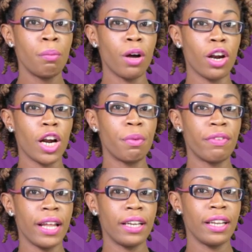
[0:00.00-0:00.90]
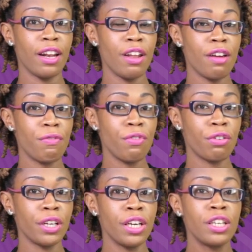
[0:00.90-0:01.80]
Pollard provided a late
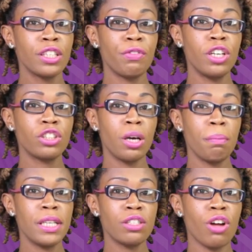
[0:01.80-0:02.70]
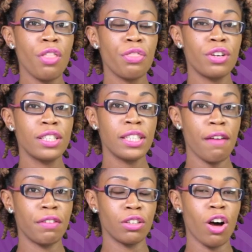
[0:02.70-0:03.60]
flurry to finish unbeaten on
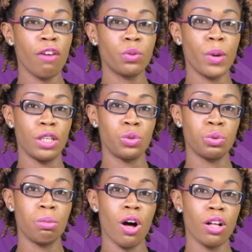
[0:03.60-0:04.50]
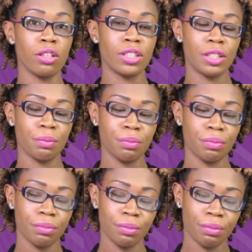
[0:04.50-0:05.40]
37 of 22 balls.
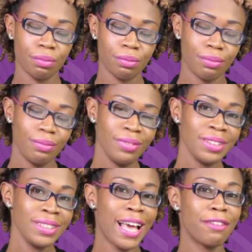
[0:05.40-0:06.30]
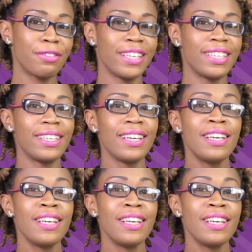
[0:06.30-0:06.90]
And finally,